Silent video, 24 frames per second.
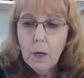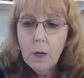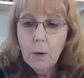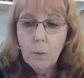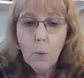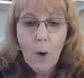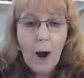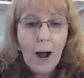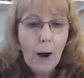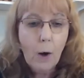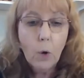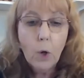
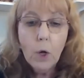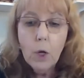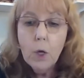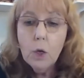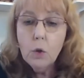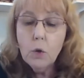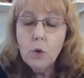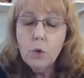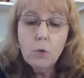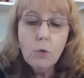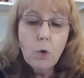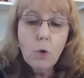Wow.
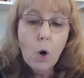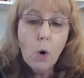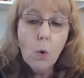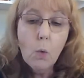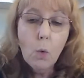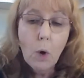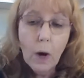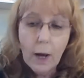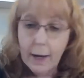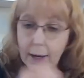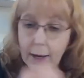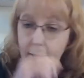You know
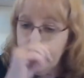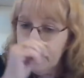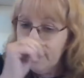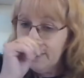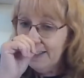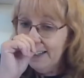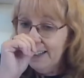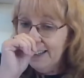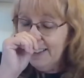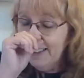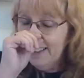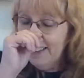what?
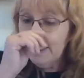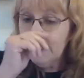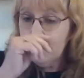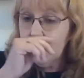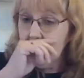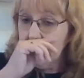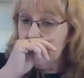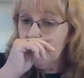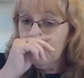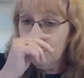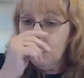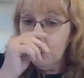This
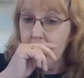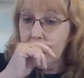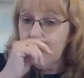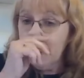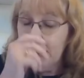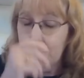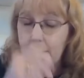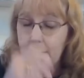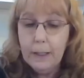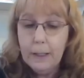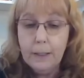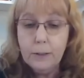is
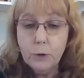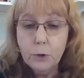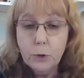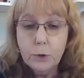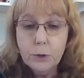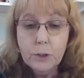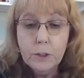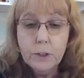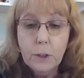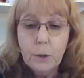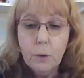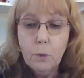really an
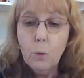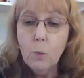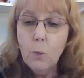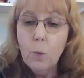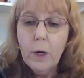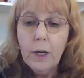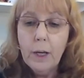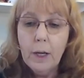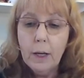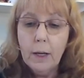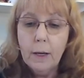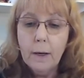interesting
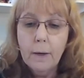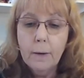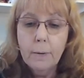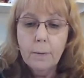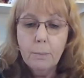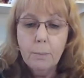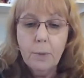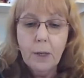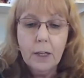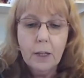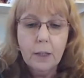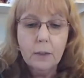week
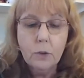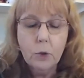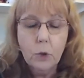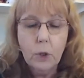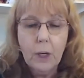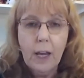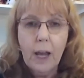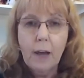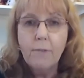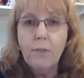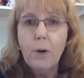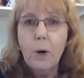because,
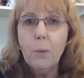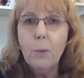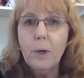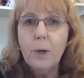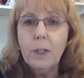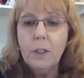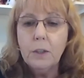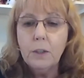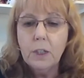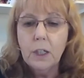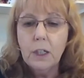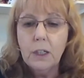okay, I've
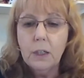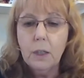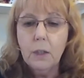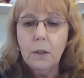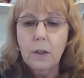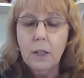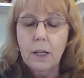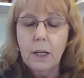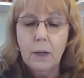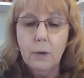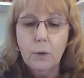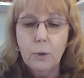already done
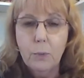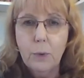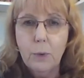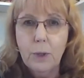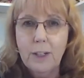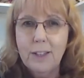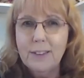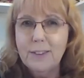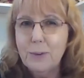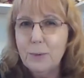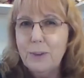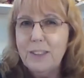the other
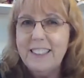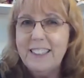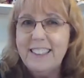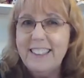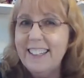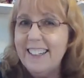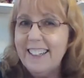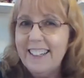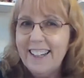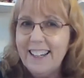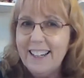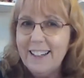readings, which
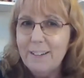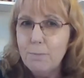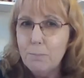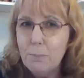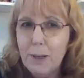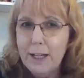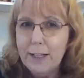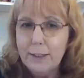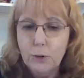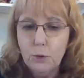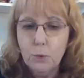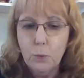didn't get
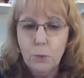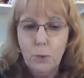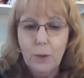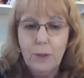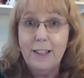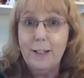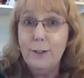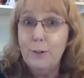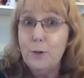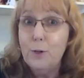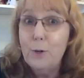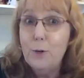blessed with
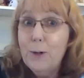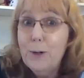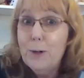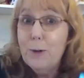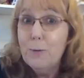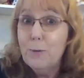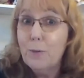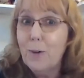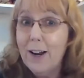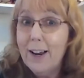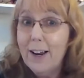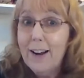it doing it
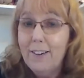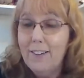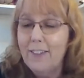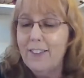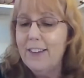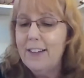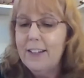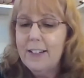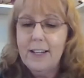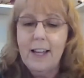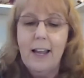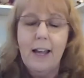right on
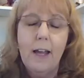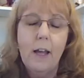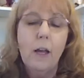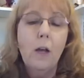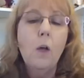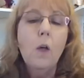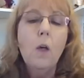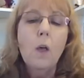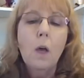the day.